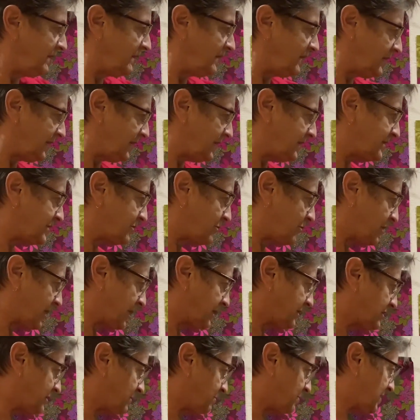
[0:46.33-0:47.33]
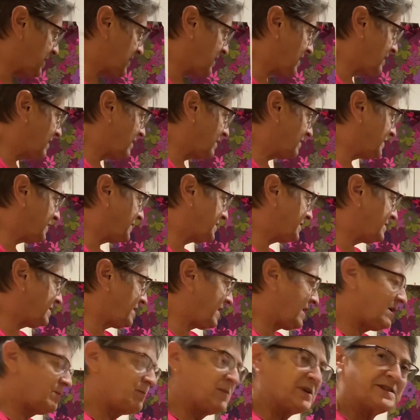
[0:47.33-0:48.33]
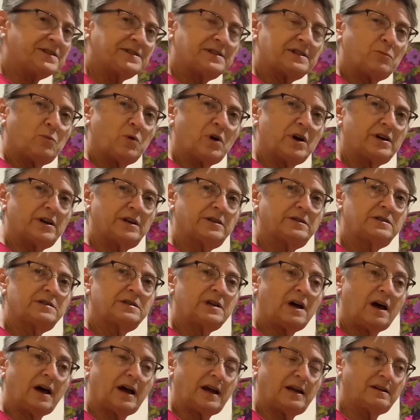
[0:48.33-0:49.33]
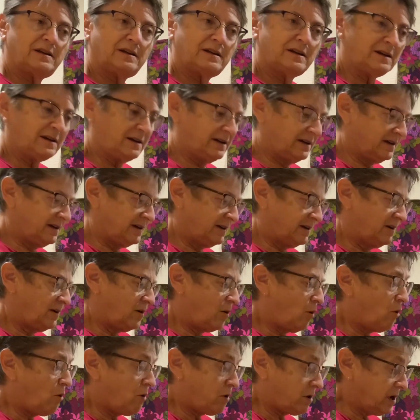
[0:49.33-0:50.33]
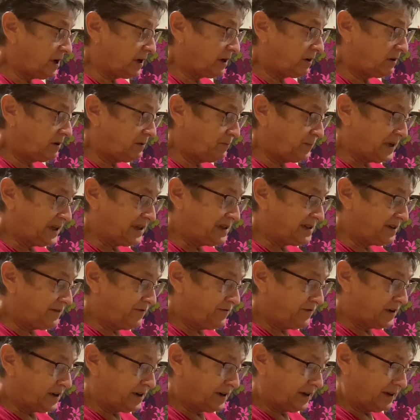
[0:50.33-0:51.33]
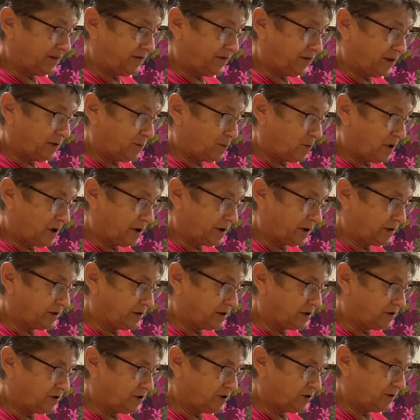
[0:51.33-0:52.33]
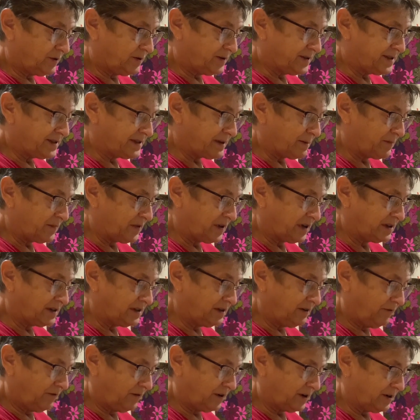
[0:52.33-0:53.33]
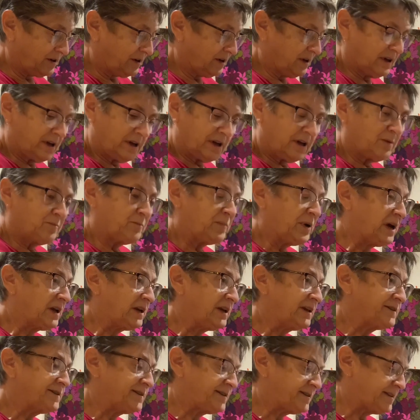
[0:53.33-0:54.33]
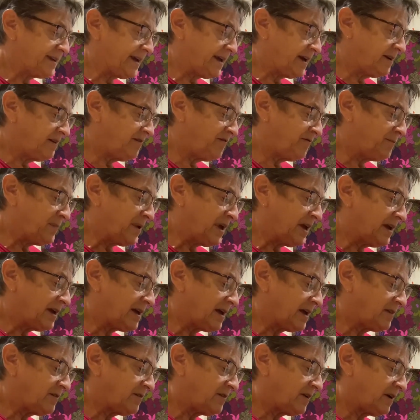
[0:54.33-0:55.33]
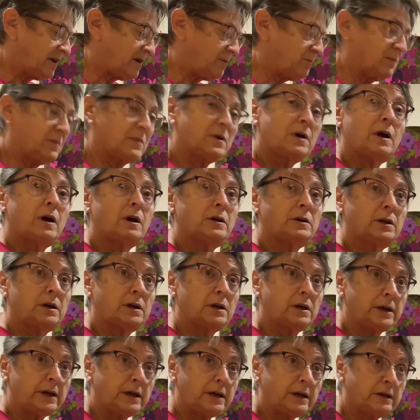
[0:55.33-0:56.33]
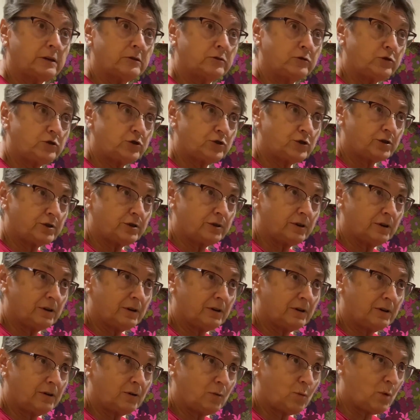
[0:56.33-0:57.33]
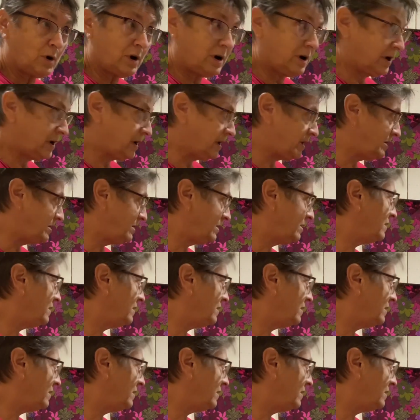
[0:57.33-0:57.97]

is going to be the same as the one inside. Or it could be different if you wanted to choose something different. But instead of making them an inch wide,